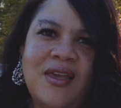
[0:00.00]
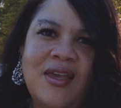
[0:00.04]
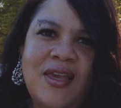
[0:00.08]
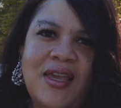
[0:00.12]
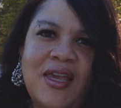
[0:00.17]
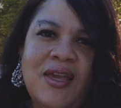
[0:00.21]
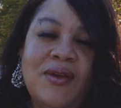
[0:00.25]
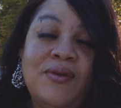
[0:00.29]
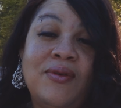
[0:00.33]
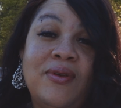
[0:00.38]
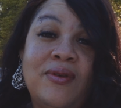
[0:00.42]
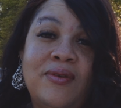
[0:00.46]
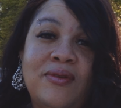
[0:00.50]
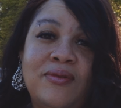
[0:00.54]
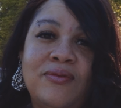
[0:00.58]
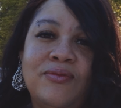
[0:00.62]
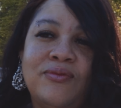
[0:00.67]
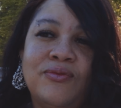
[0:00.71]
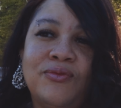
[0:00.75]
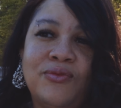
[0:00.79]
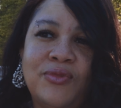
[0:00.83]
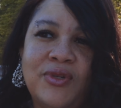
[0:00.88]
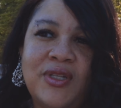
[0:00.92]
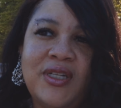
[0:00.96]

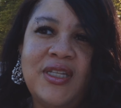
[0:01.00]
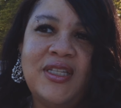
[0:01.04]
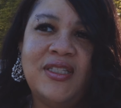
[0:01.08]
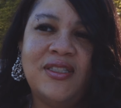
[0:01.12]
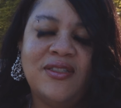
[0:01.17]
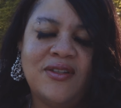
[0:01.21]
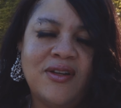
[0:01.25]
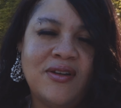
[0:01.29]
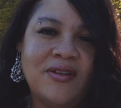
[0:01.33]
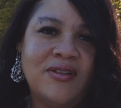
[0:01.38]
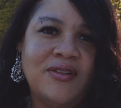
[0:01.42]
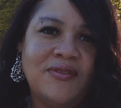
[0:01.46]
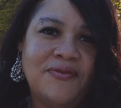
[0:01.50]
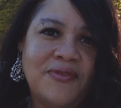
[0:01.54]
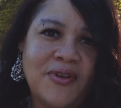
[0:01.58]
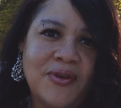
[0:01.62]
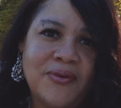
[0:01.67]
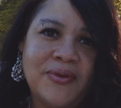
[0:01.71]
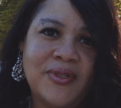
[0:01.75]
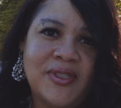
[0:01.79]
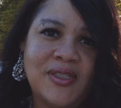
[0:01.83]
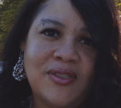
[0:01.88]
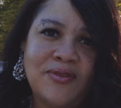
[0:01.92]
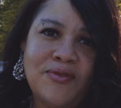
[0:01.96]
And when he started to focus